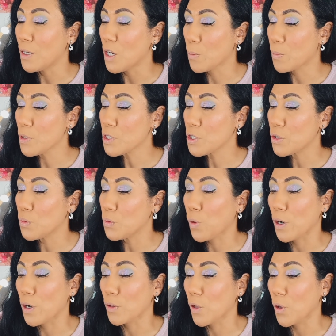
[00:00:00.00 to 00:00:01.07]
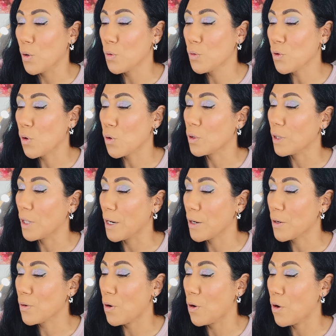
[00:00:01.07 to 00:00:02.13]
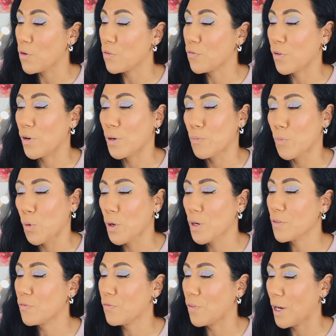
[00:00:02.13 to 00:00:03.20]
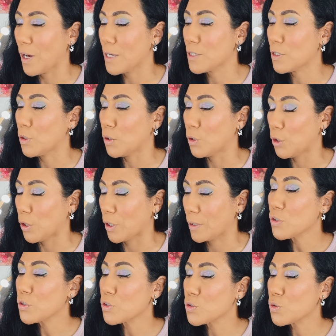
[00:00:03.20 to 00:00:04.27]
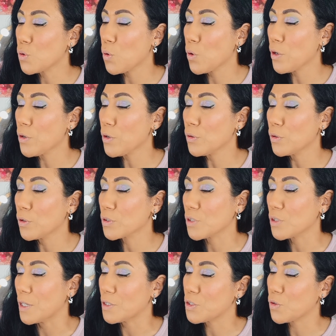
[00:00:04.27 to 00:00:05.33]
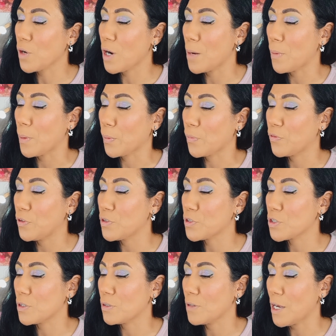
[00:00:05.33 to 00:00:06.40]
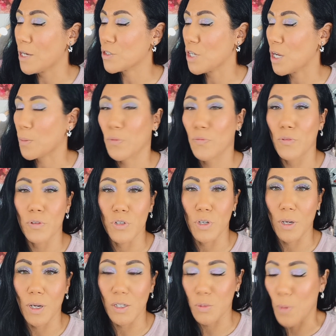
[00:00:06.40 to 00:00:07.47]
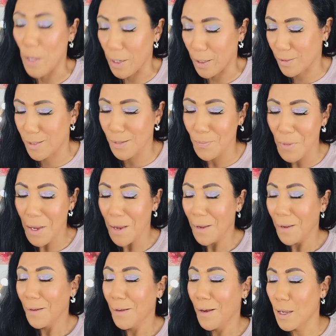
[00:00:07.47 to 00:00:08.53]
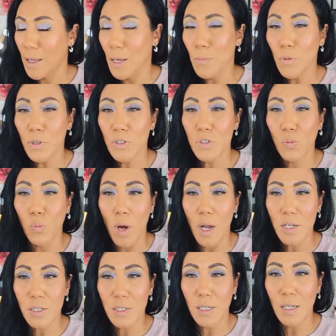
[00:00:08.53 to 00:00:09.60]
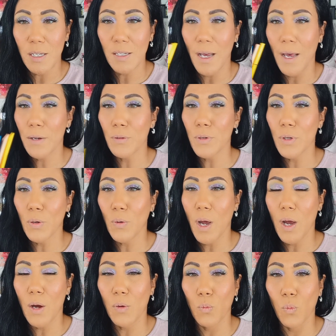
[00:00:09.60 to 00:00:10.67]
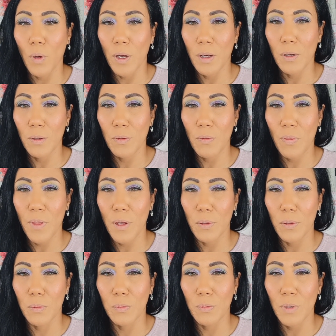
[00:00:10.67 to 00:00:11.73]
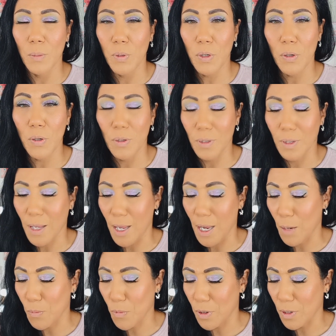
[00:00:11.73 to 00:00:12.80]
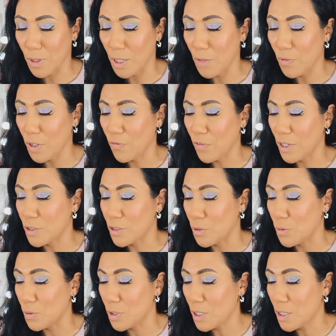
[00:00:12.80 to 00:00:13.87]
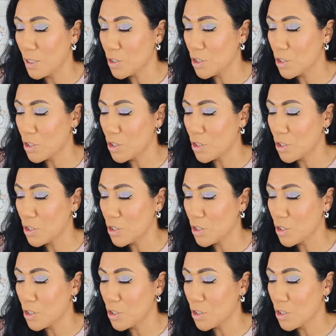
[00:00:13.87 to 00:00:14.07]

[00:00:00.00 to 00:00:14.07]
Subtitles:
Number two, wear alone or layer on for a more defined look. Store your looks on Instagram at Profusion, hashtag Profusion Cosmetics. I am going to swatch these. I don't know how well they'll appear on camera, even if I do see a